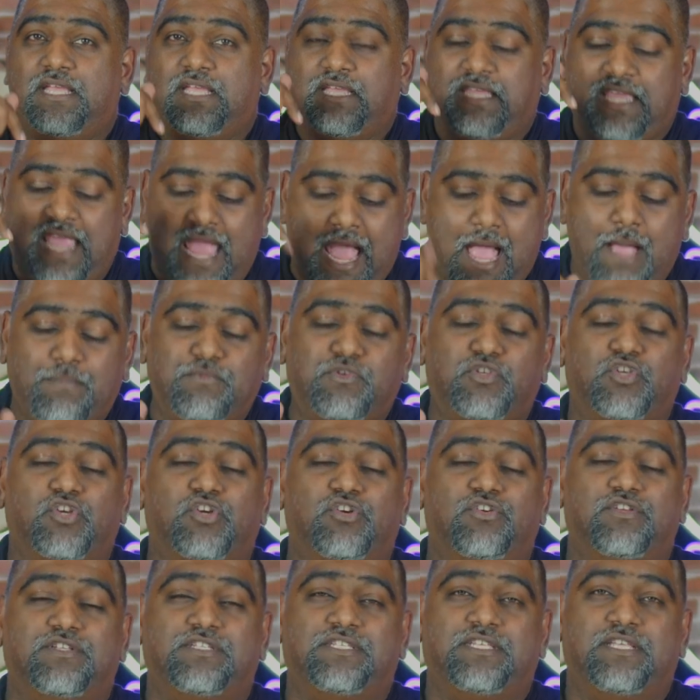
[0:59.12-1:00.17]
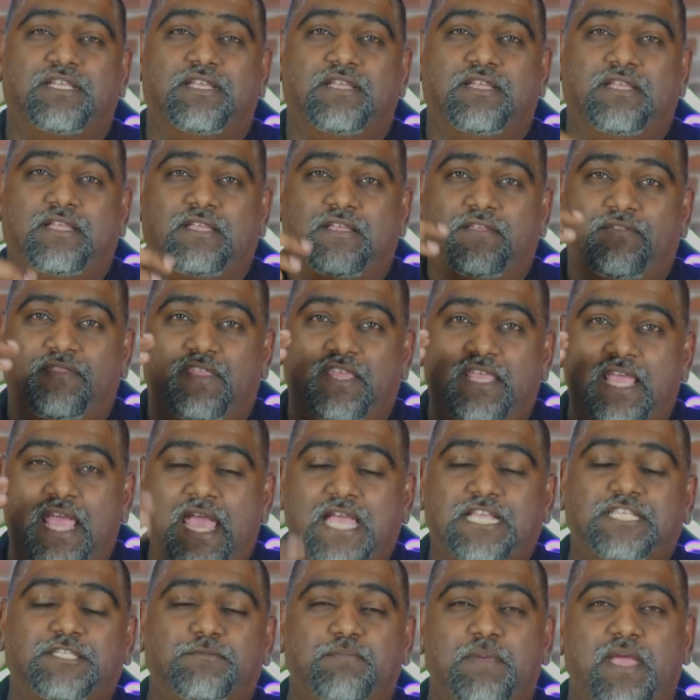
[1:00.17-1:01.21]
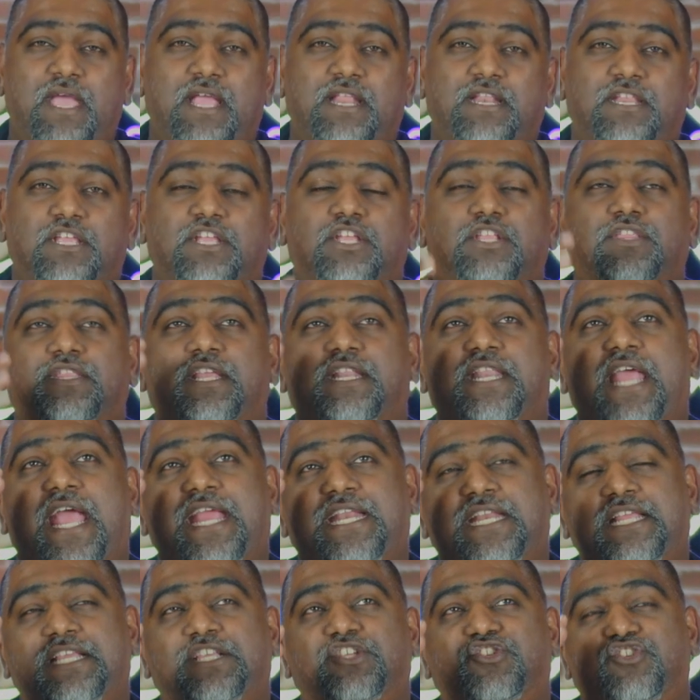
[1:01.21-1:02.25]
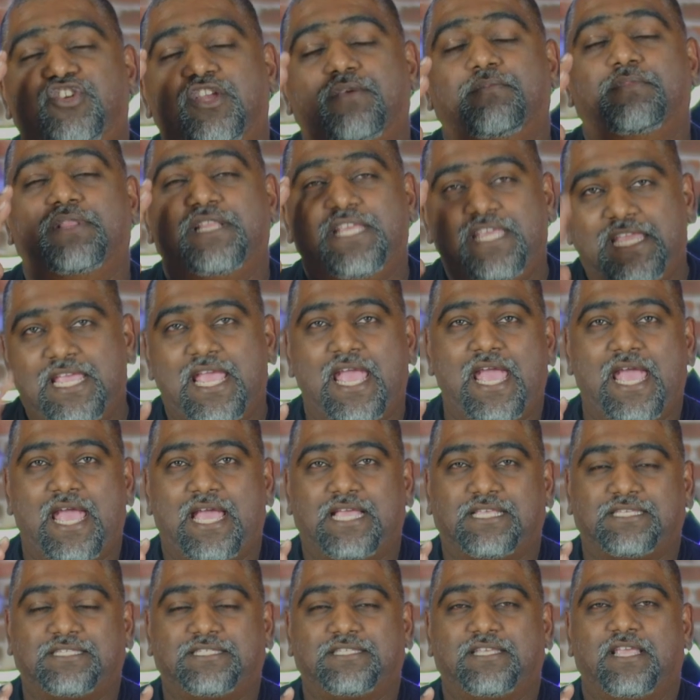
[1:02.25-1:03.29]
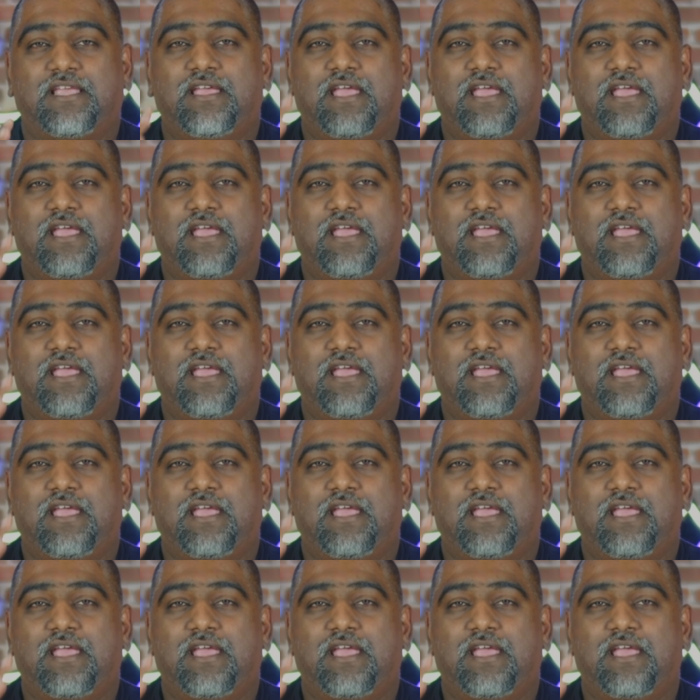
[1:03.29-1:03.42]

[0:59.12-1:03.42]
captures the X-Men, the 90s Jim Lee-esque